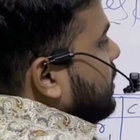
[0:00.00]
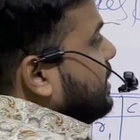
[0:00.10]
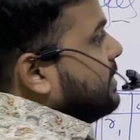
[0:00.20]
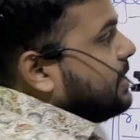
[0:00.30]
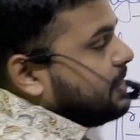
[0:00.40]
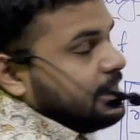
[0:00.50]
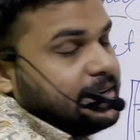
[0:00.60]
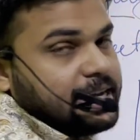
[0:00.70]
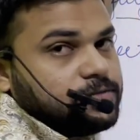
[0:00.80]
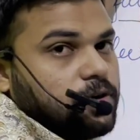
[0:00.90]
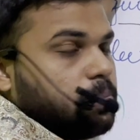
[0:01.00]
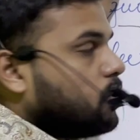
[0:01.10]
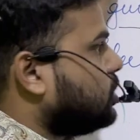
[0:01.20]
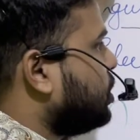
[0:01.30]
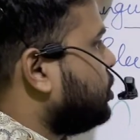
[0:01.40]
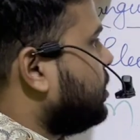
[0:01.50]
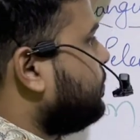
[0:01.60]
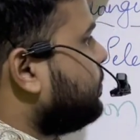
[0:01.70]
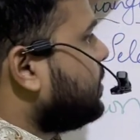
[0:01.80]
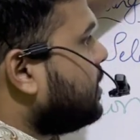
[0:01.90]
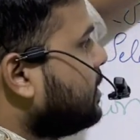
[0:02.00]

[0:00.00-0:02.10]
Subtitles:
This is the syntax for projection.